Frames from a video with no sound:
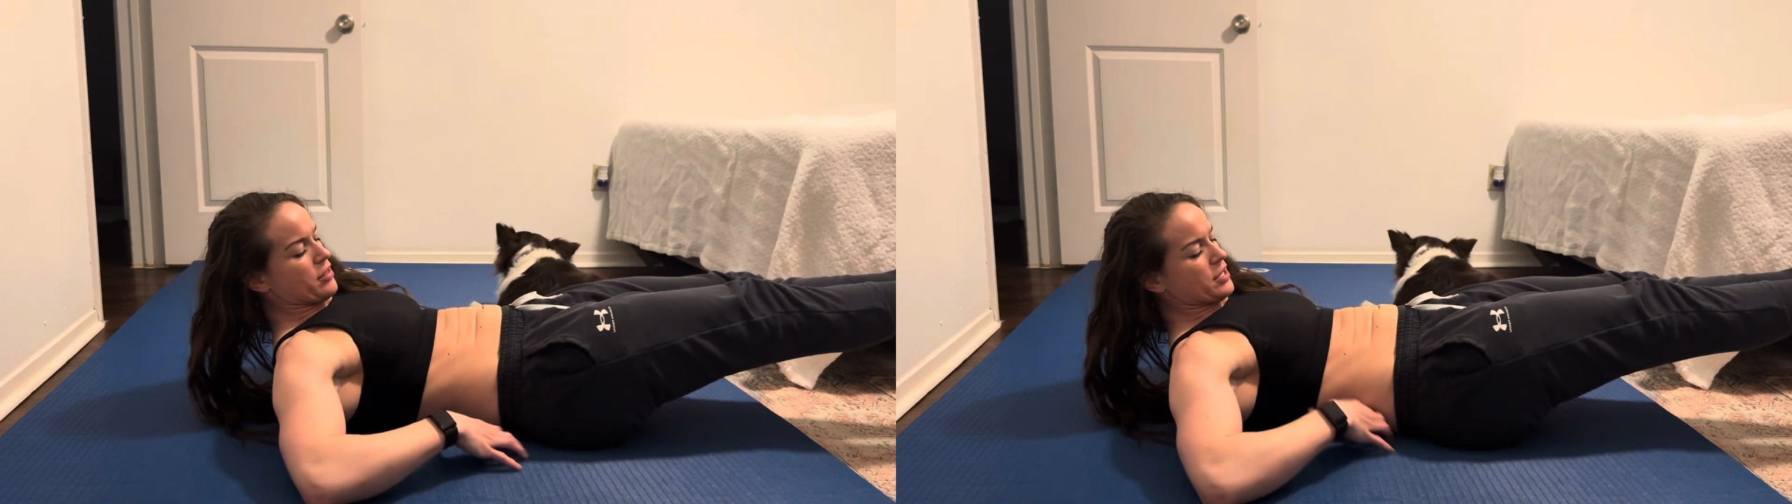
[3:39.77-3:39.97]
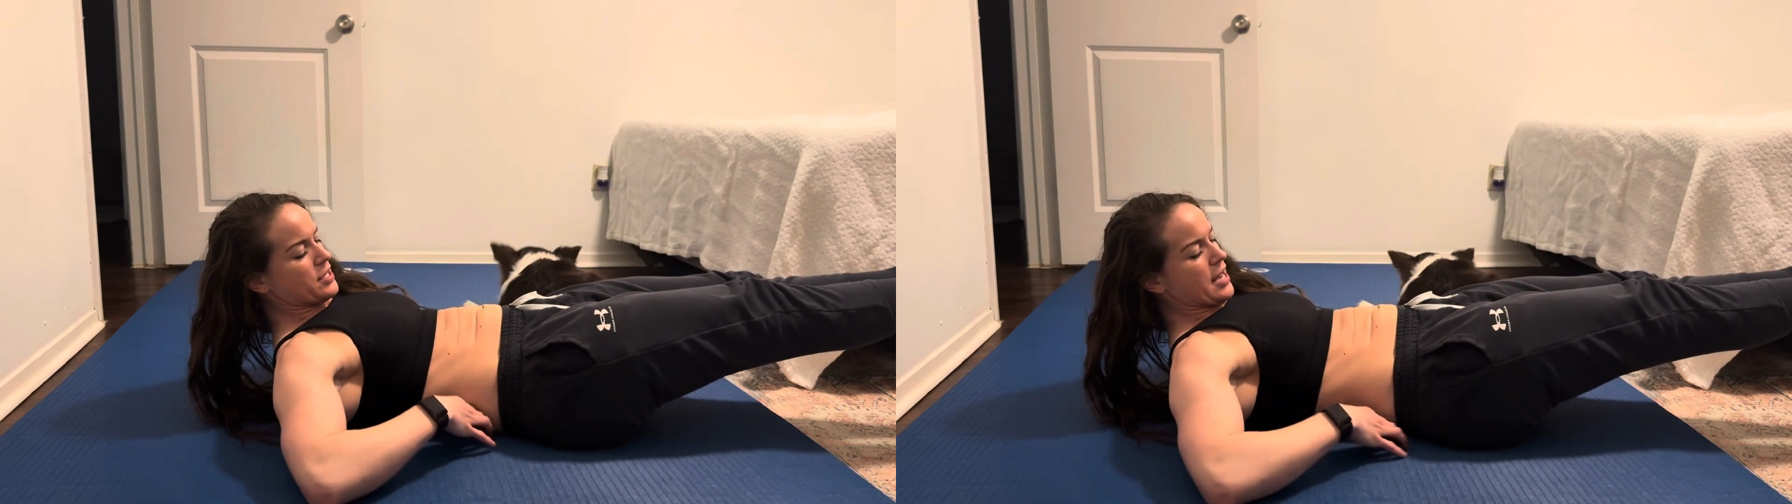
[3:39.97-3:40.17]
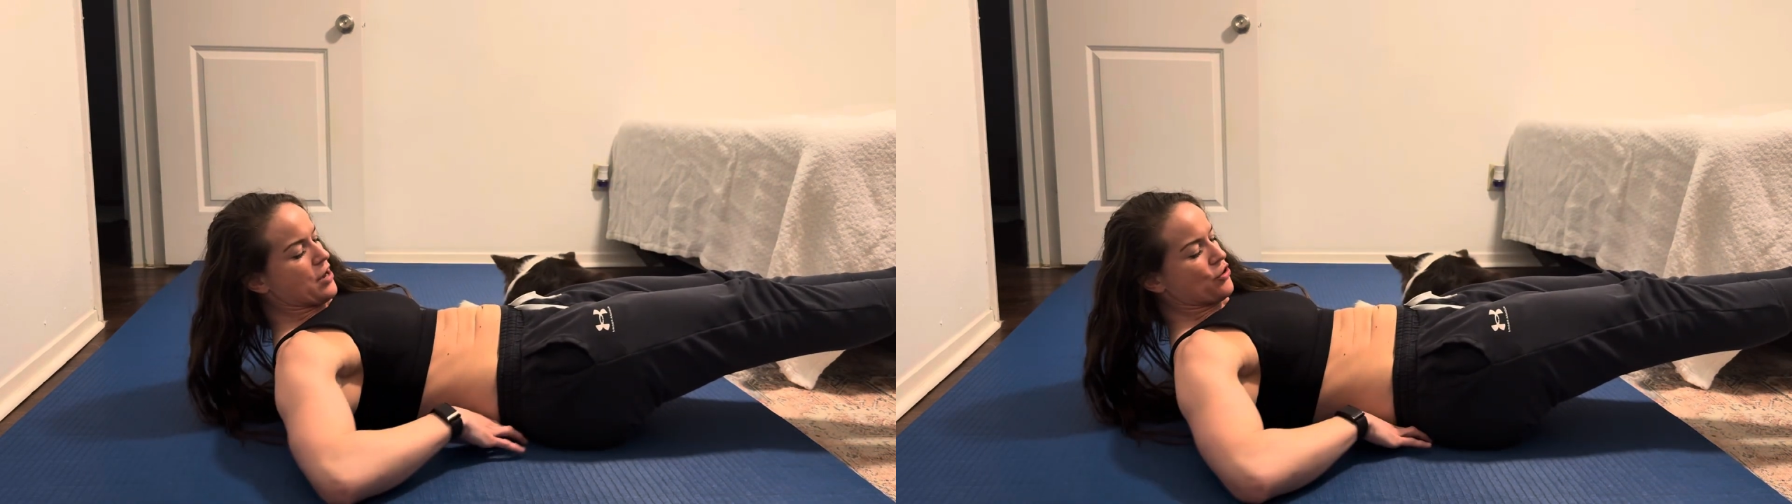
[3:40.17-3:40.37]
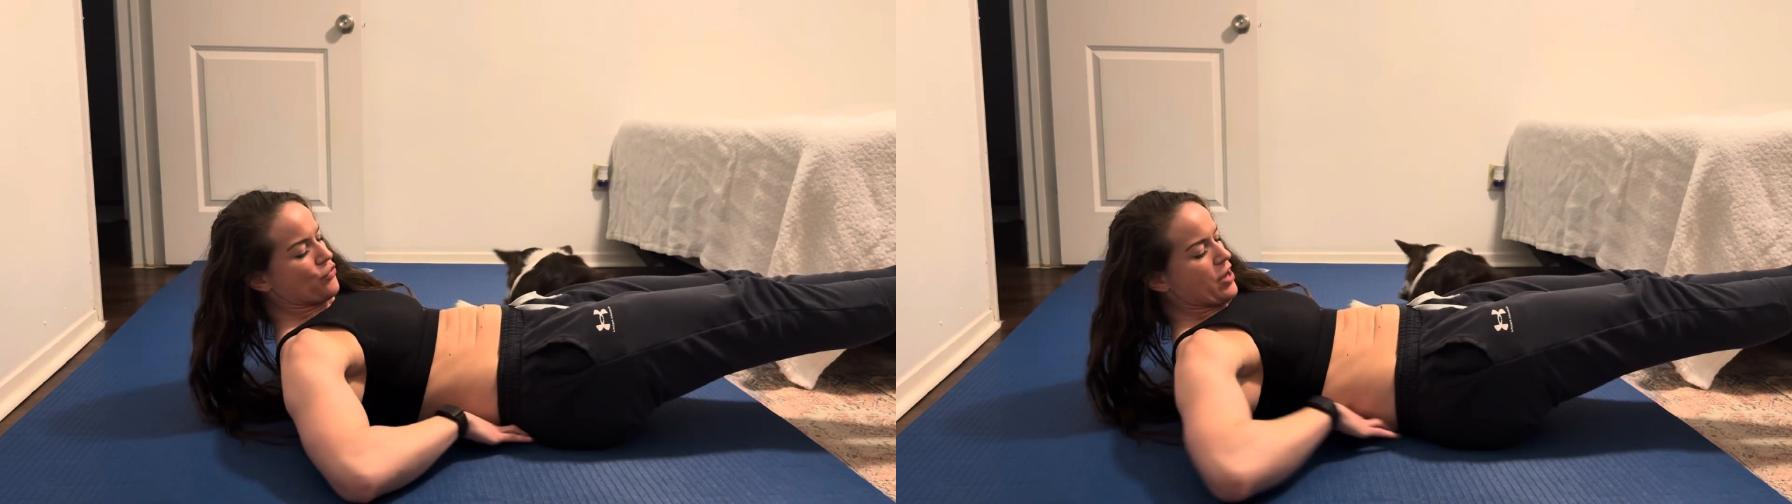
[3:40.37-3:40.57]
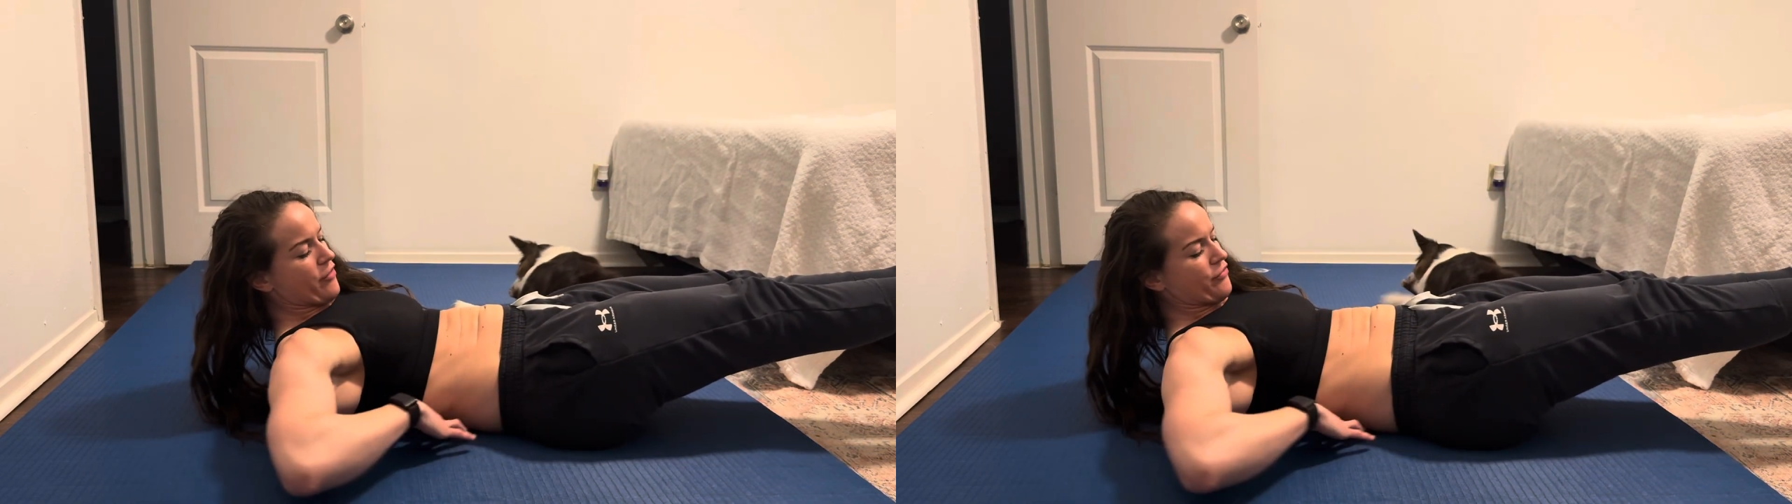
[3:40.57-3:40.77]
the standard
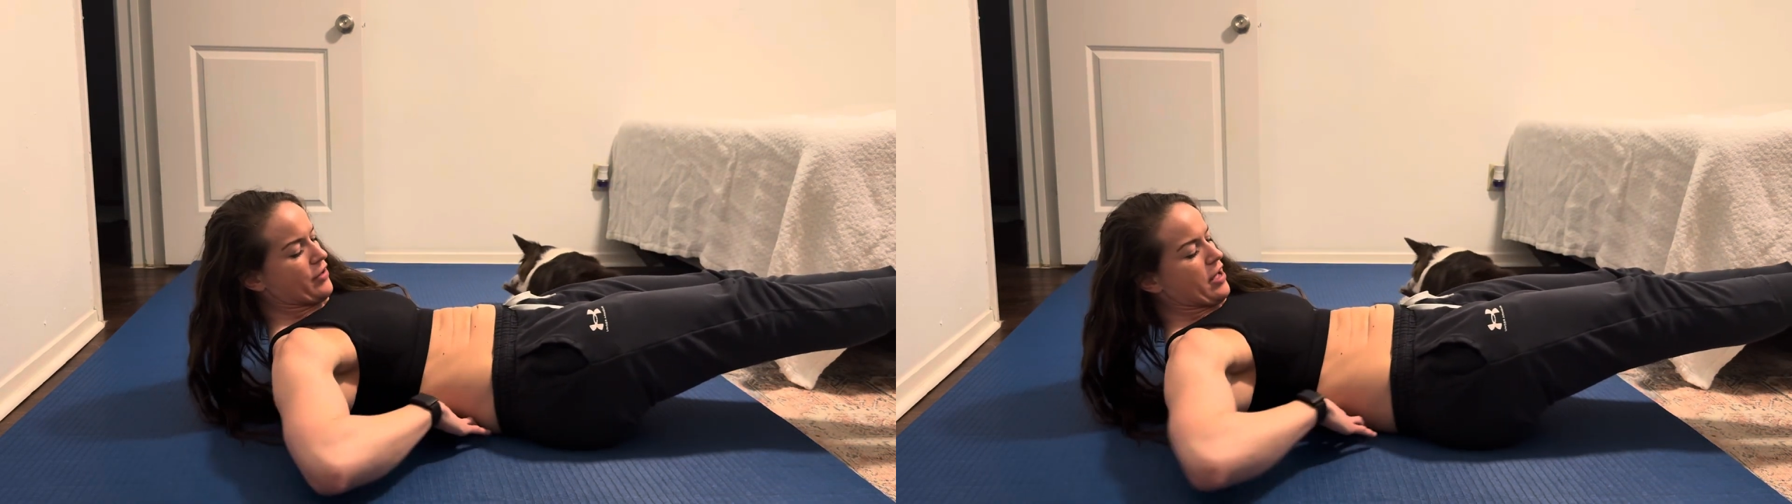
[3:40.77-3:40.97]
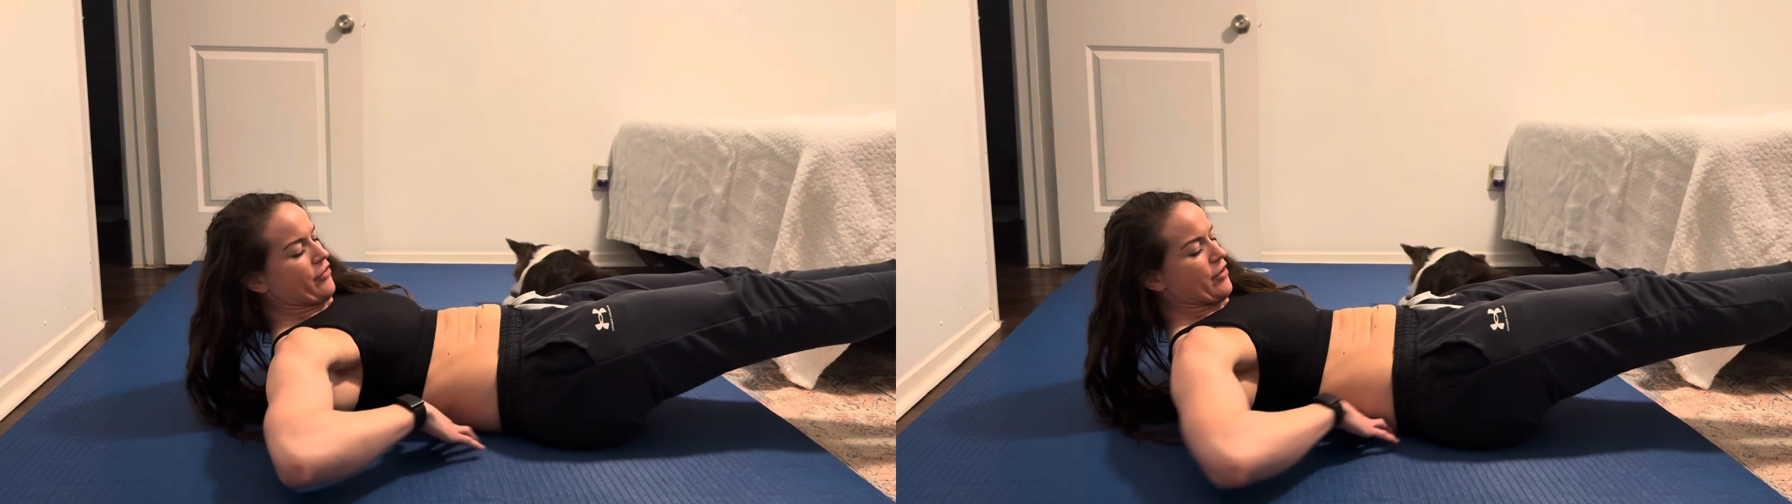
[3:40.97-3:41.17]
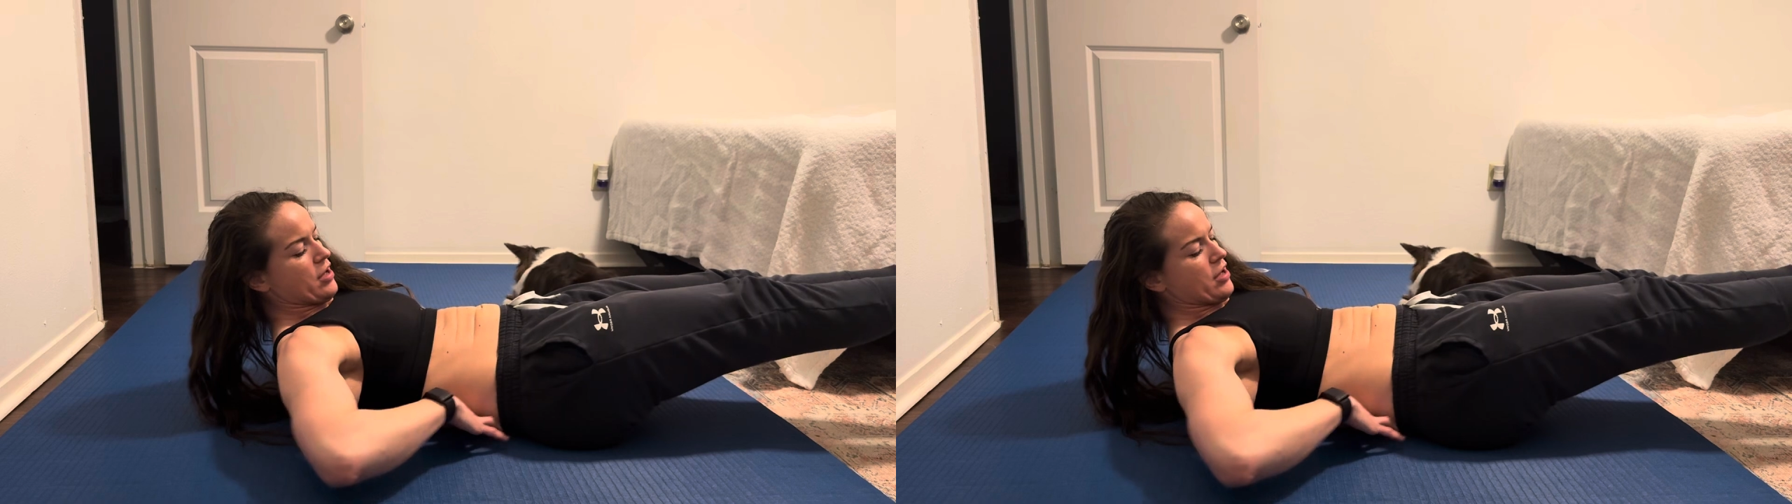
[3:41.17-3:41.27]
if